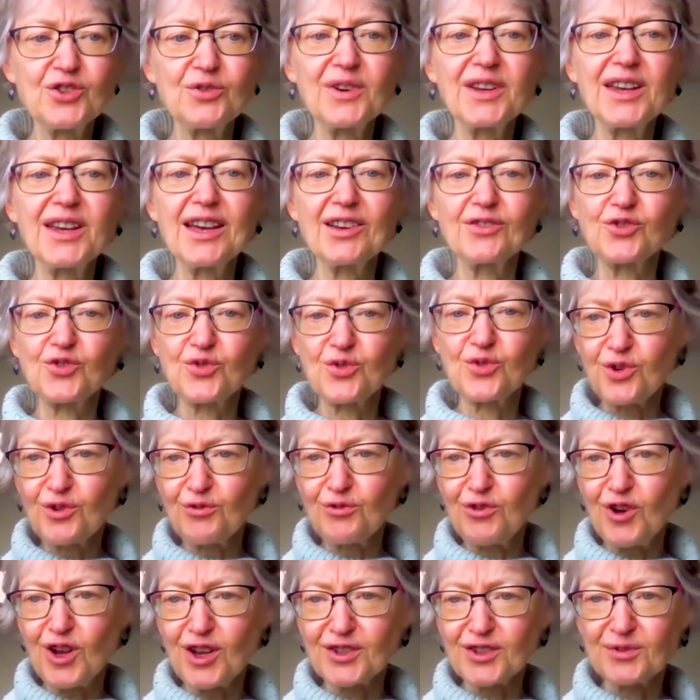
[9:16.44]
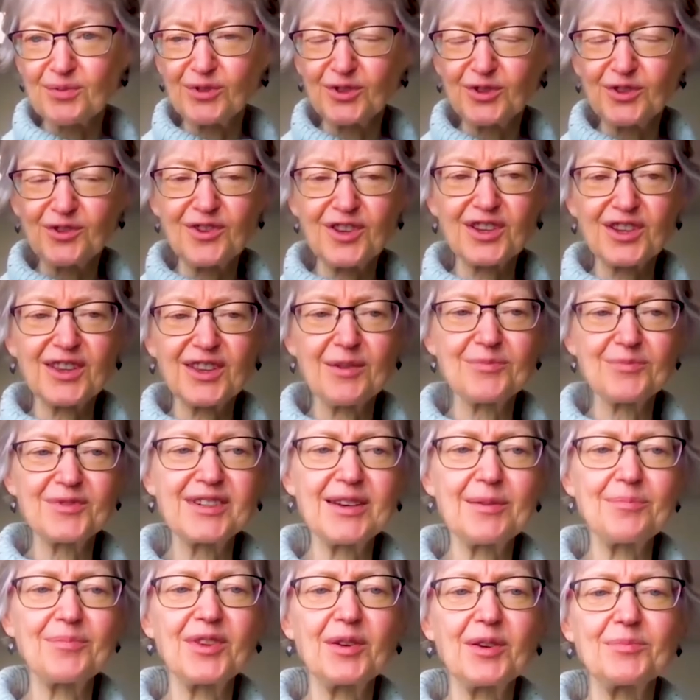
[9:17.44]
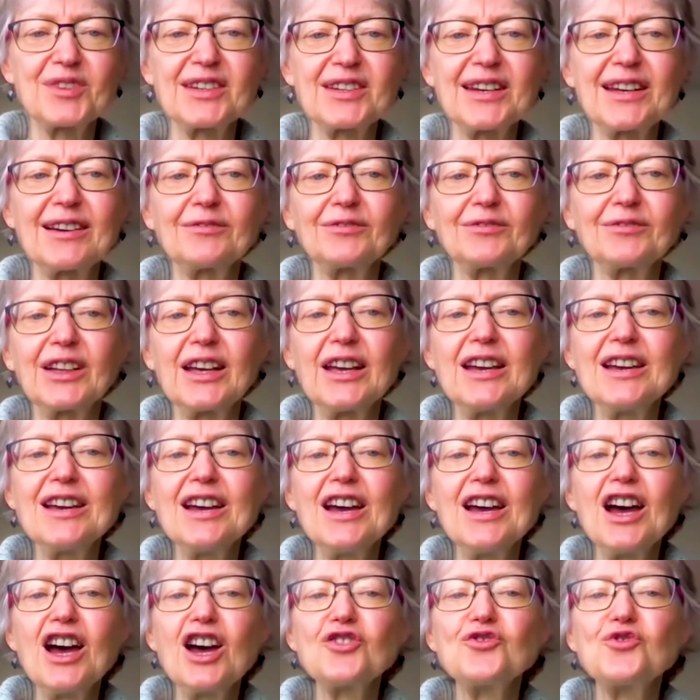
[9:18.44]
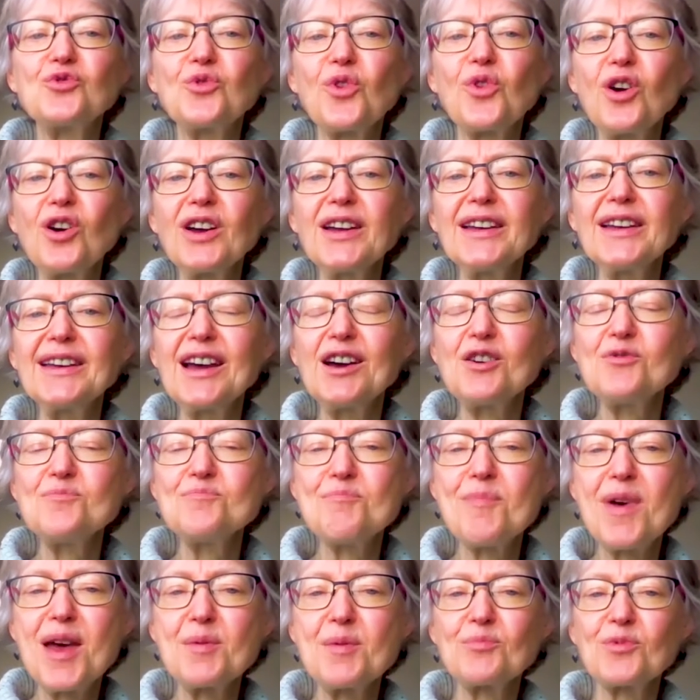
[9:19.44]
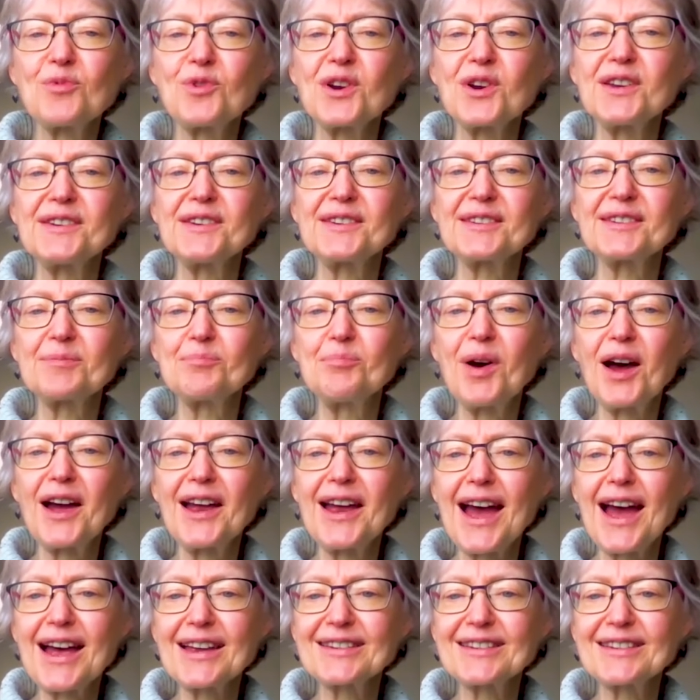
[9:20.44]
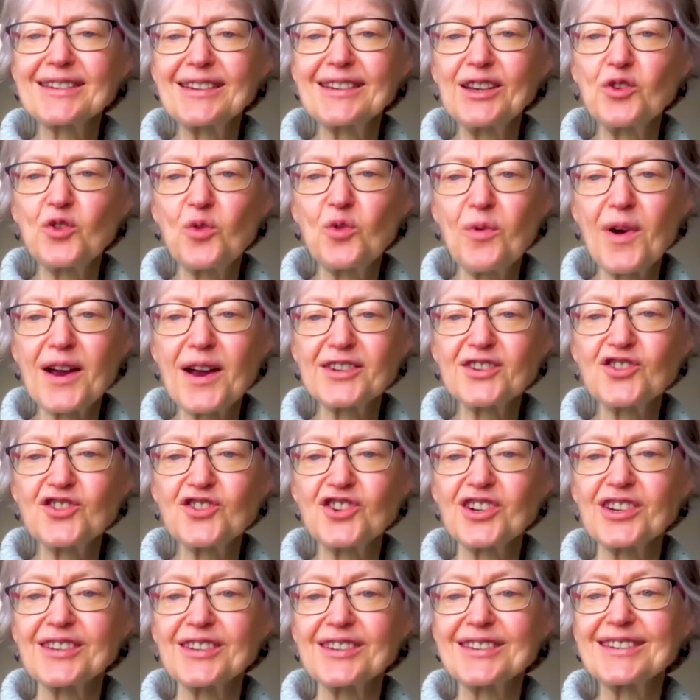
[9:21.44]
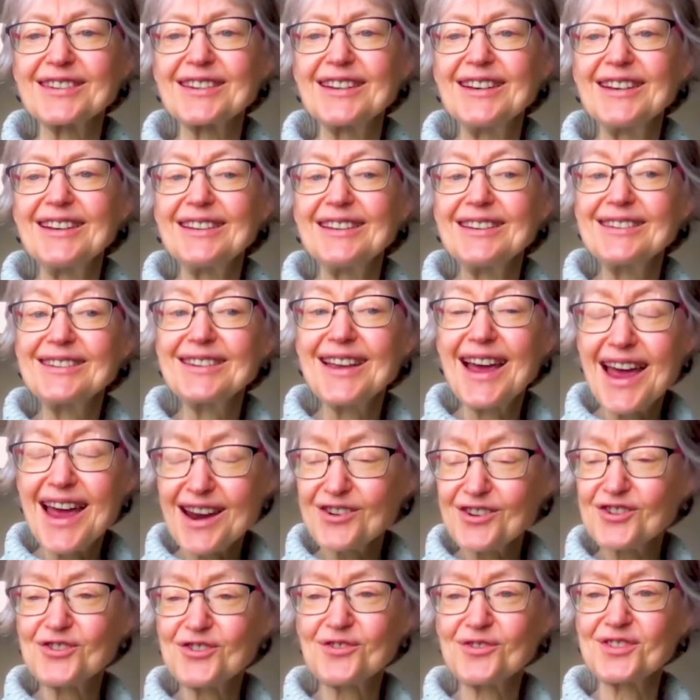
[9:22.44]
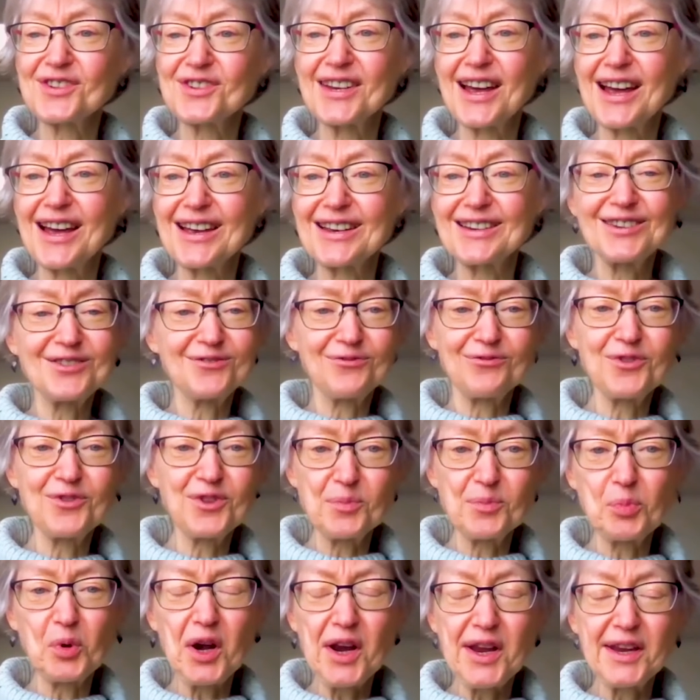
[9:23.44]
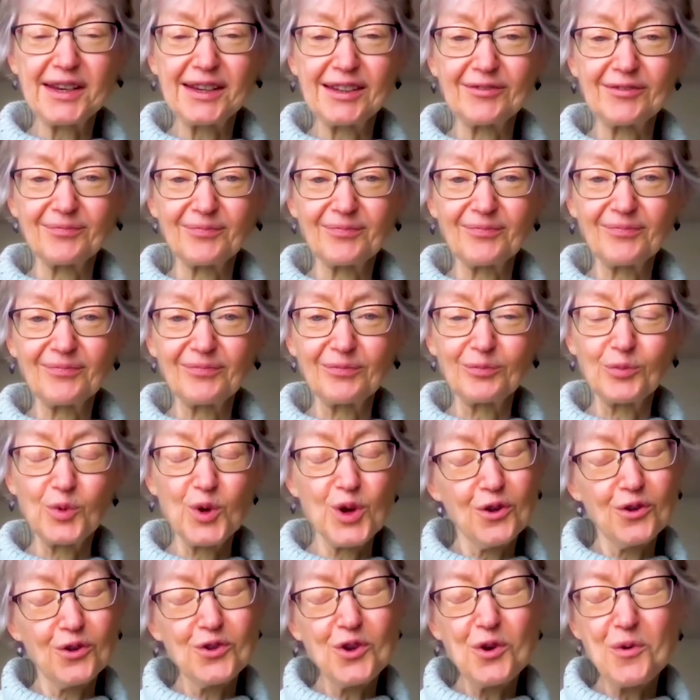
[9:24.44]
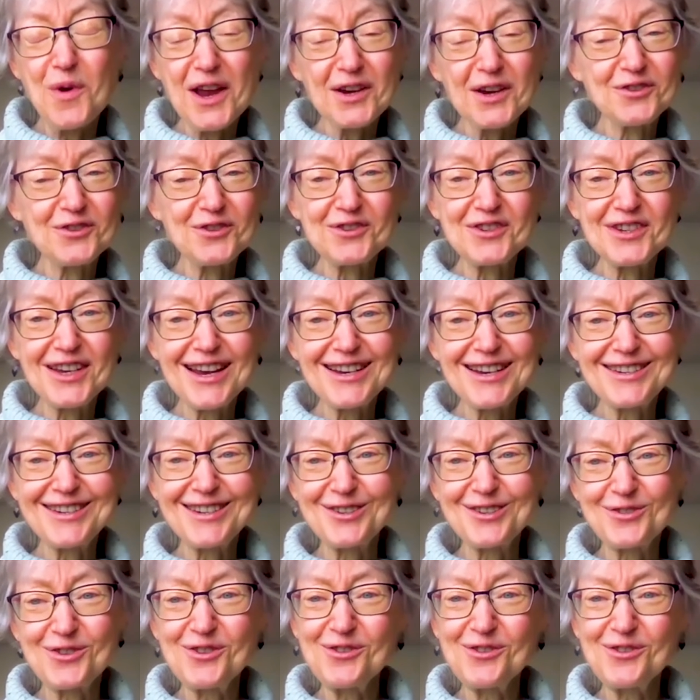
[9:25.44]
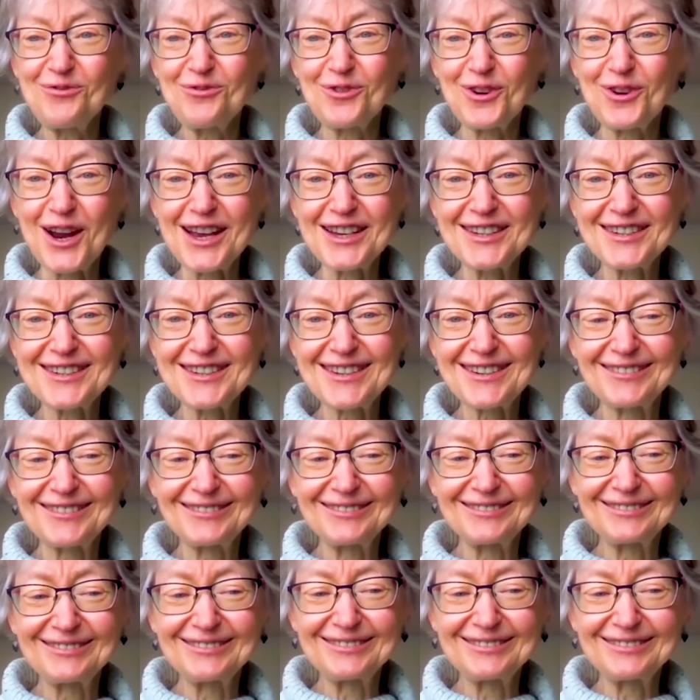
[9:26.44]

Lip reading: So again, true or false, we'll do the thumbs up, thumbs down. Drawing out memories by asking questions is exercise for the brain. We all know exercise is good for us.